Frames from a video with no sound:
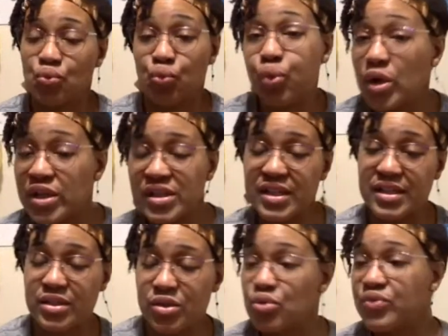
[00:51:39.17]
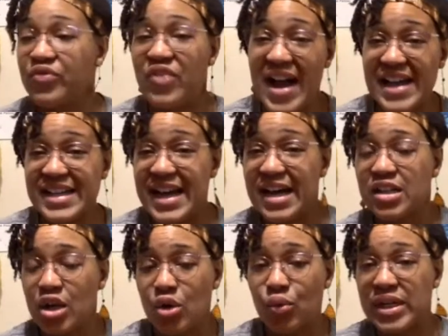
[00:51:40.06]
Well, you find
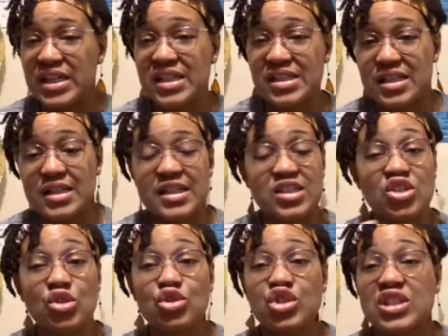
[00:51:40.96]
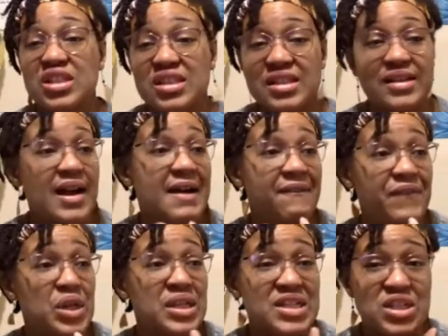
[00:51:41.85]
out on what it is. And so I
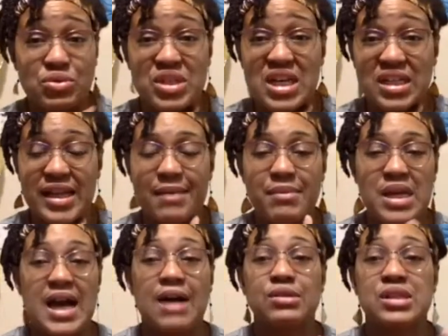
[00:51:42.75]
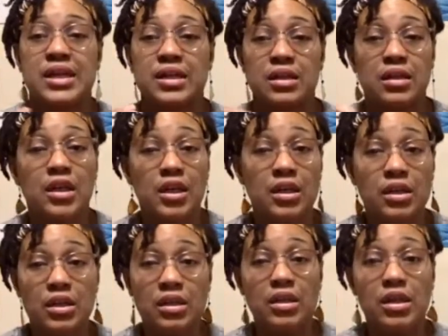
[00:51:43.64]
felt like she was yelling at me. I was like,
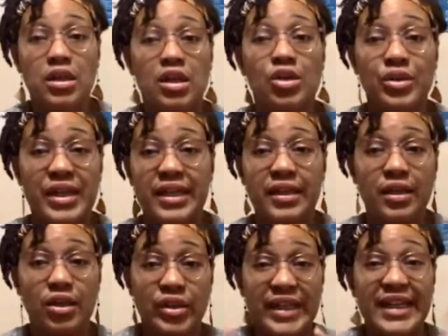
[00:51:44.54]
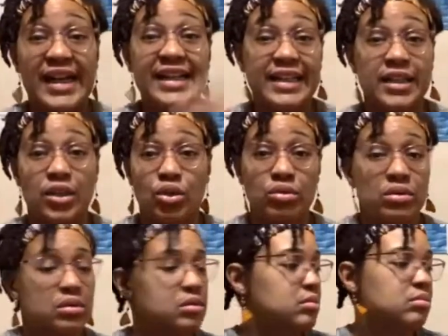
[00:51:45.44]
okay, I gotta go.
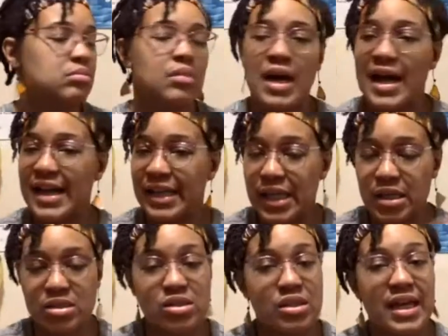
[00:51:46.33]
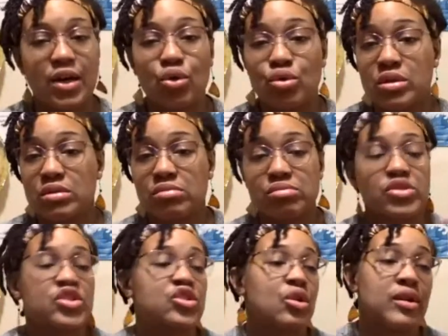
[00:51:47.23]
I canceled that order.
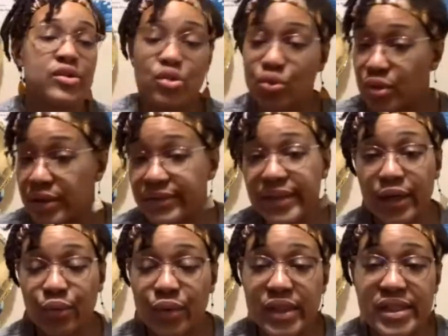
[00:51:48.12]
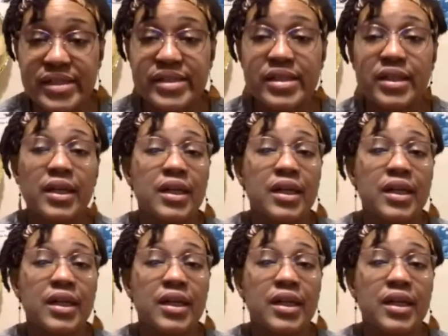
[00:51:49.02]
Sorry to whoever that was.